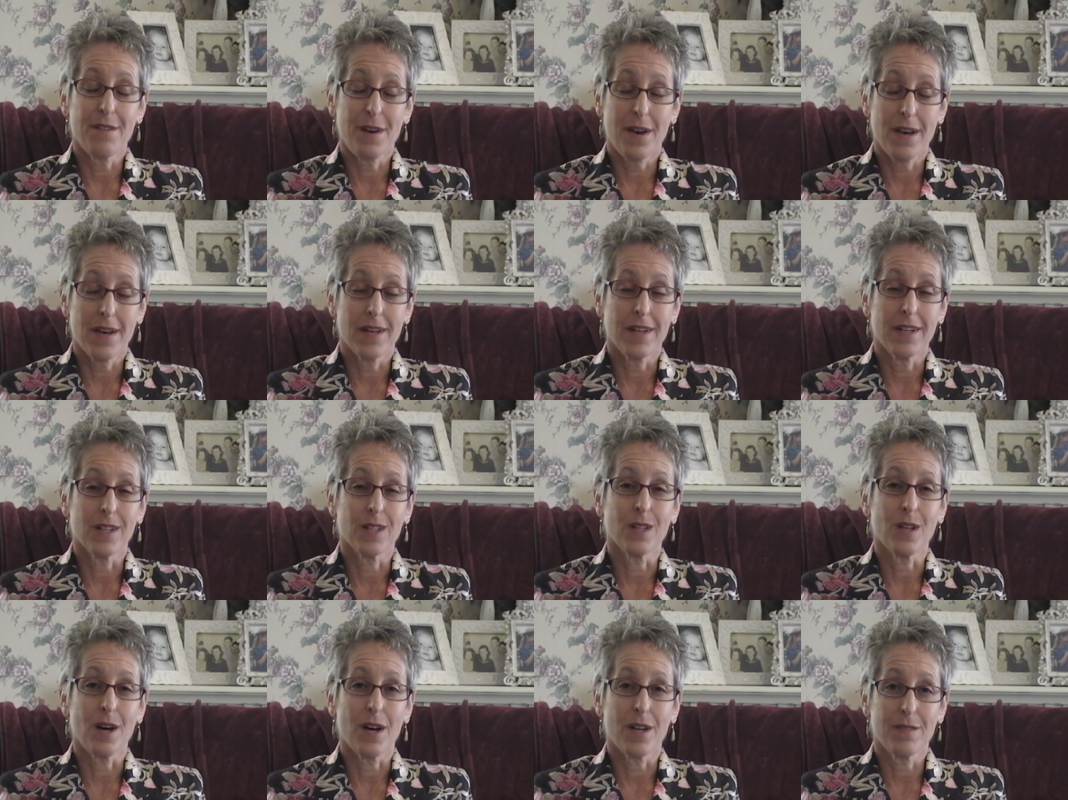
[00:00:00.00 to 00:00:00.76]
had
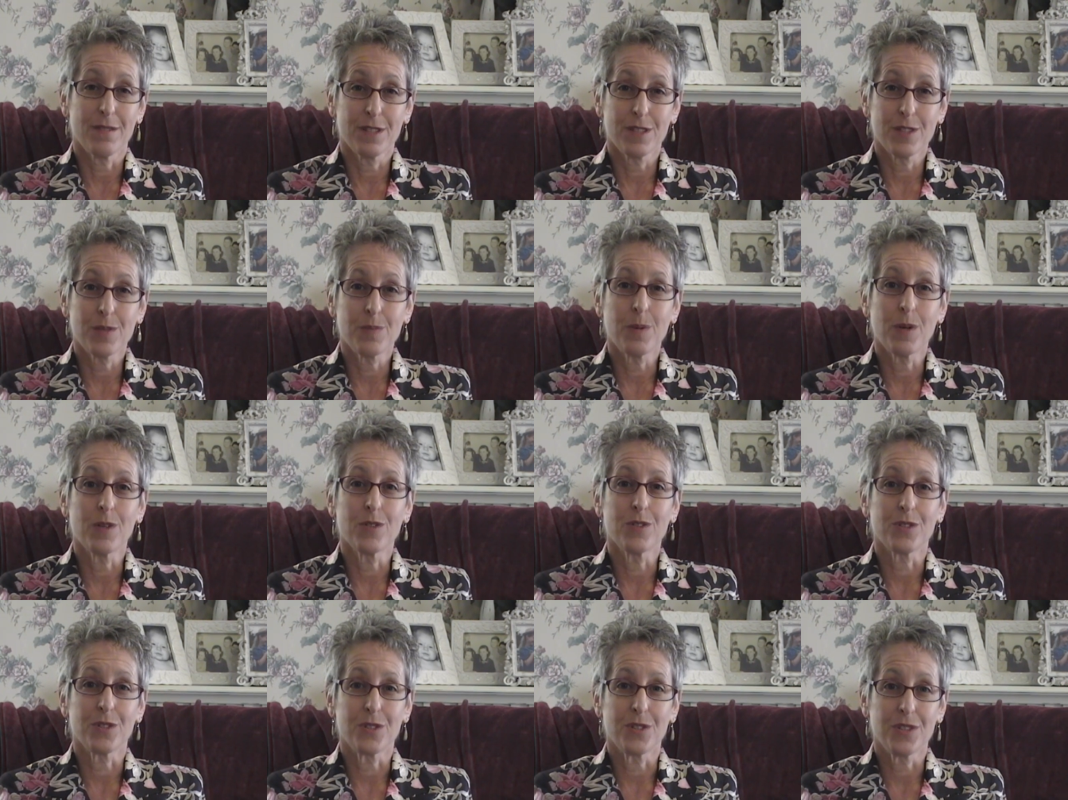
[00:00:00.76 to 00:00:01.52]
a lot of
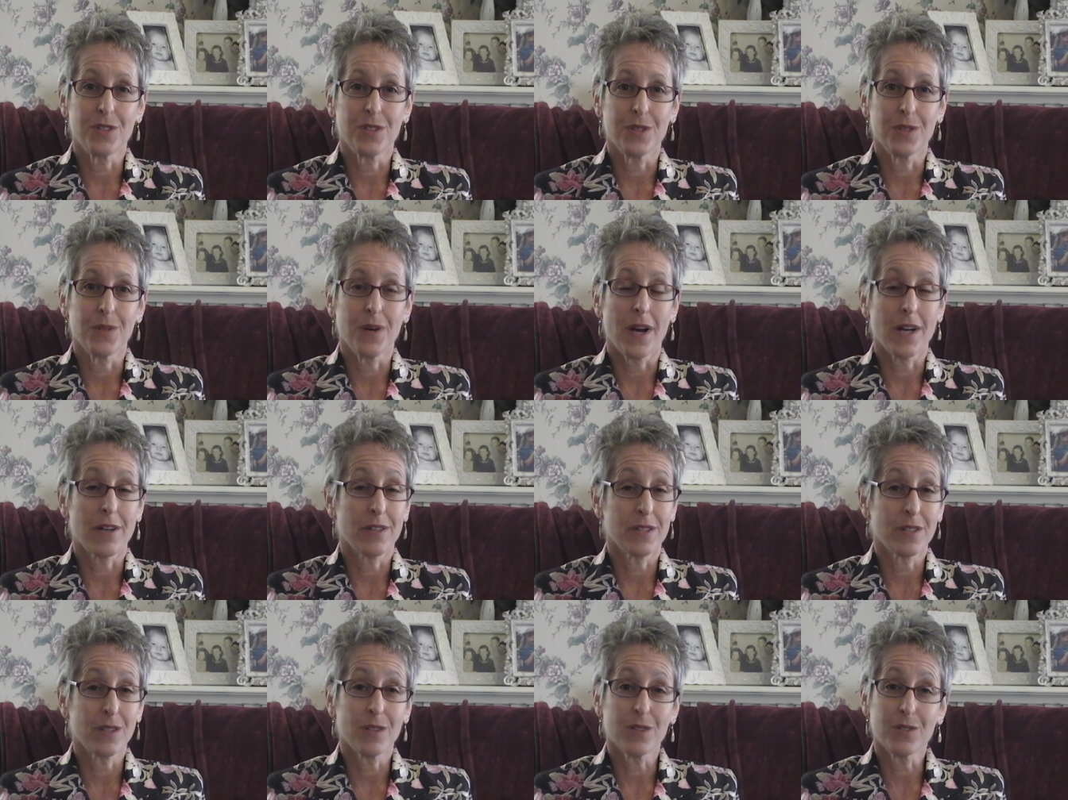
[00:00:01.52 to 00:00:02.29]
exposure to
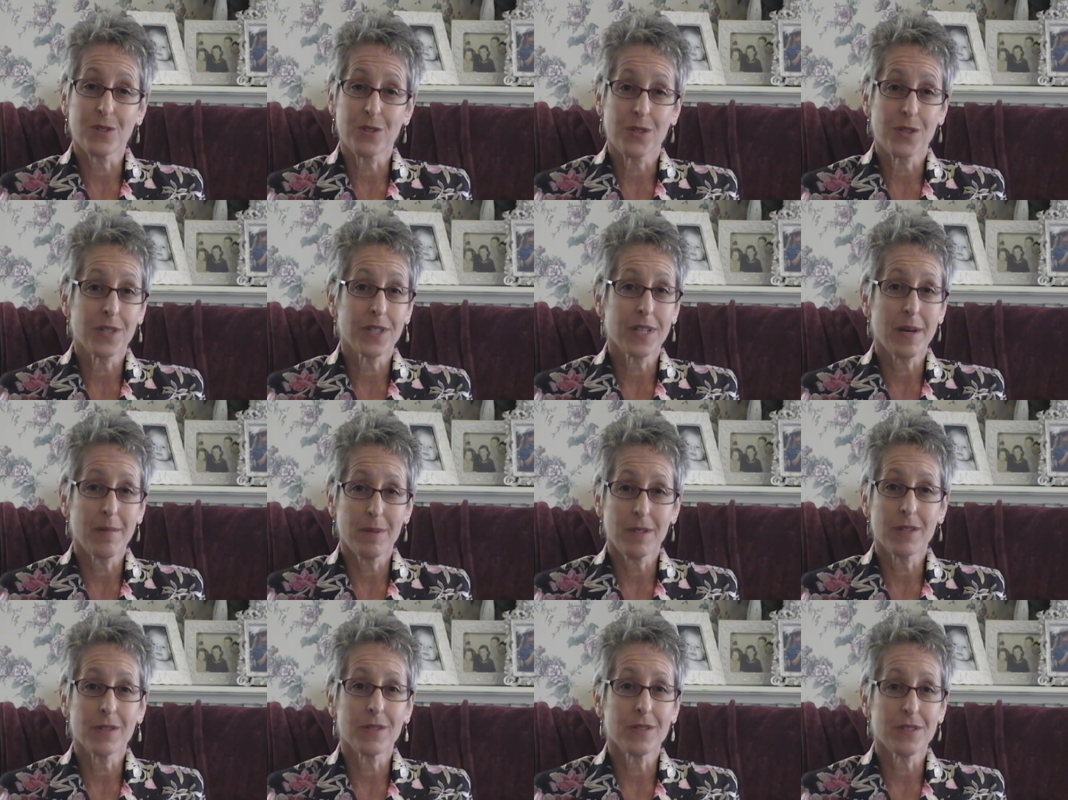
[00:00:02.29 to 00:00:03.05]
agricultural
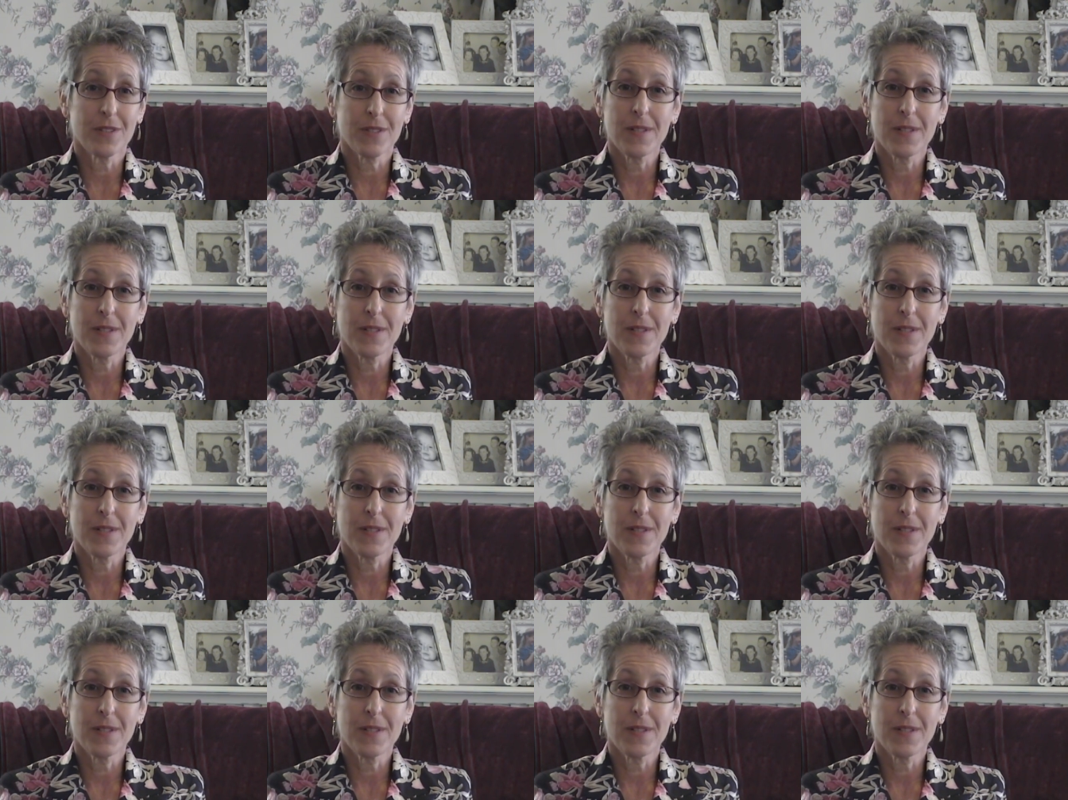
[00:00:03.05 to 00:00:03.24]
chemicals.